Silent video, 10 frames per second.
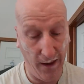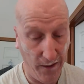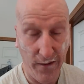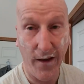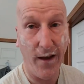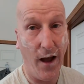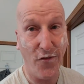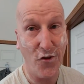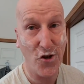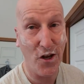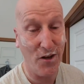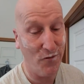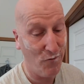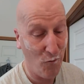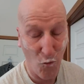Yeah, got the
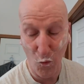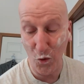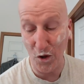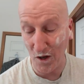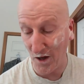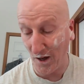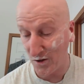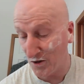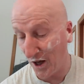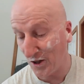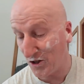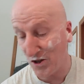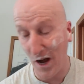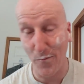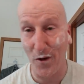chin, really nice. Nice
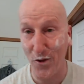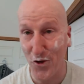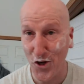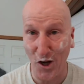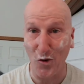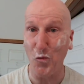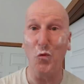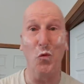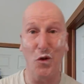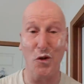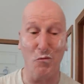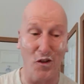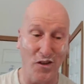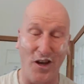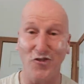job on the chin, really,
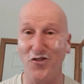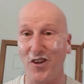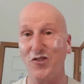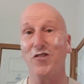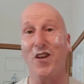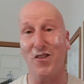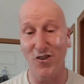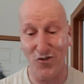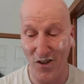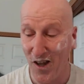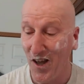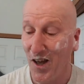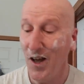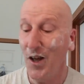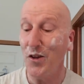really nice. Nice slickness
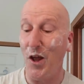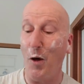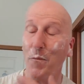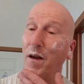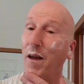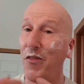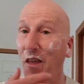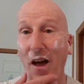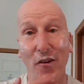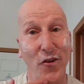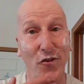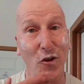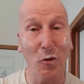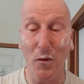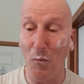to help me get that
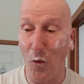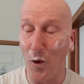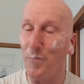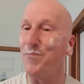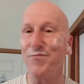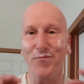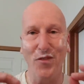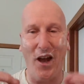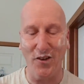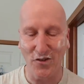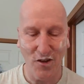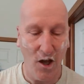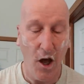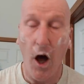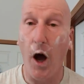just a little bit more.
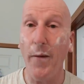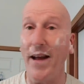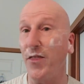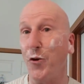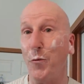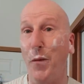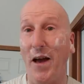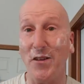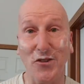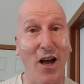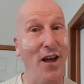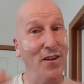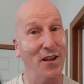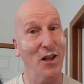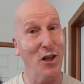Nice. All right, third pass
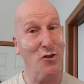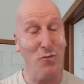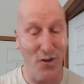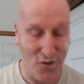done. Let's